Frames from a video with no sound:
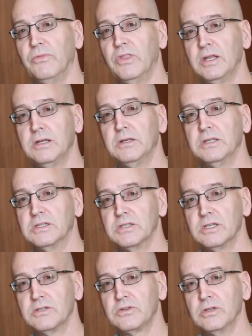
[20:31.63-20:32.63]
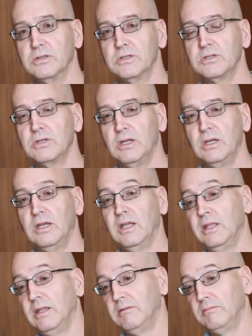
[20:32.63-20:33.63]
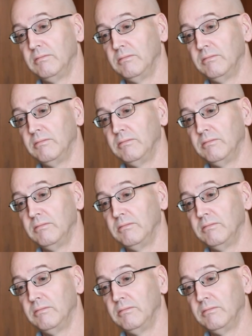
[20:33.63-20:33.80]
then in existence, and that